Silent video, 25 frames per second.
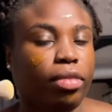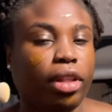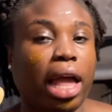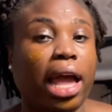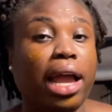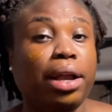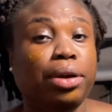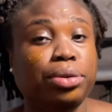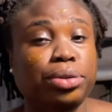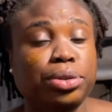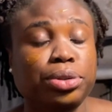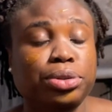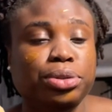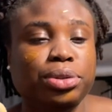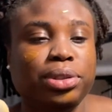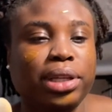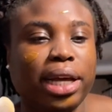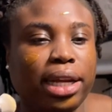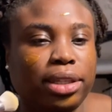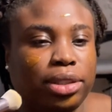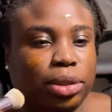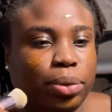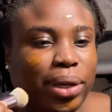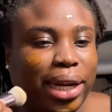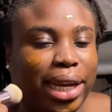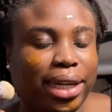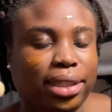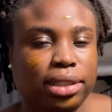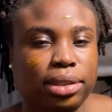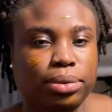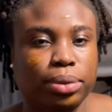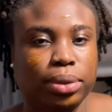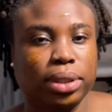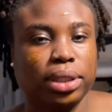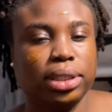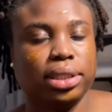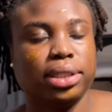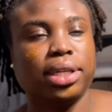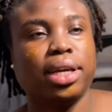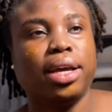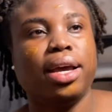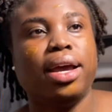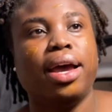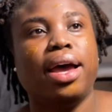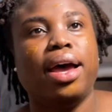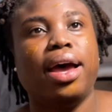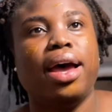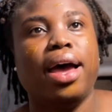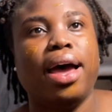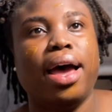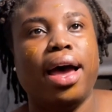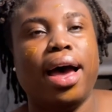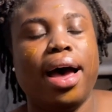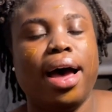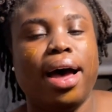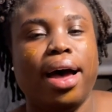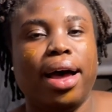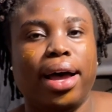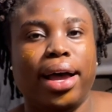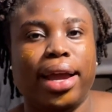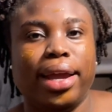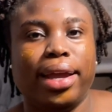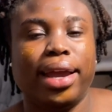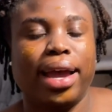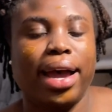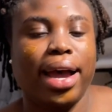I couldn't do that. So what I did was I